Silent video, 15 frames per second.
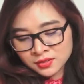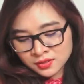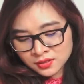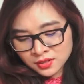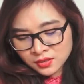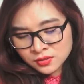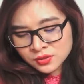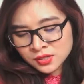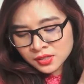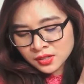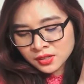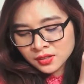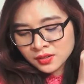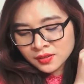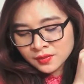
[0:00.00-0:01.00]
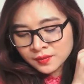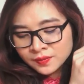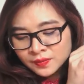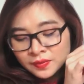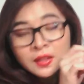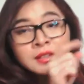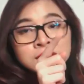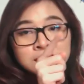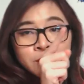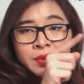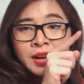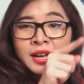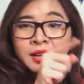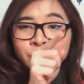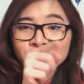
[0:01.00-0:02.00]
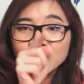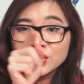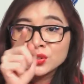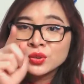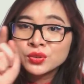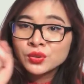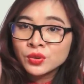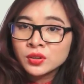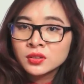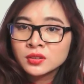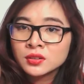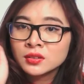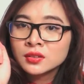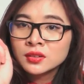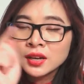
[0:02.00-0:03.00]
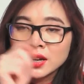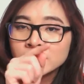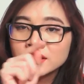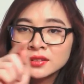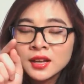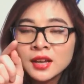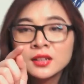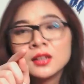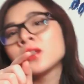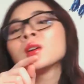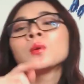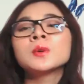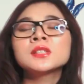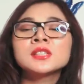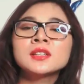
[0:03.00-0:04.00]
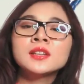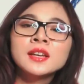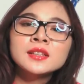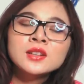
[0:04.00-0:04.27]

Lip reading: how you say, some kind of dot under that, which is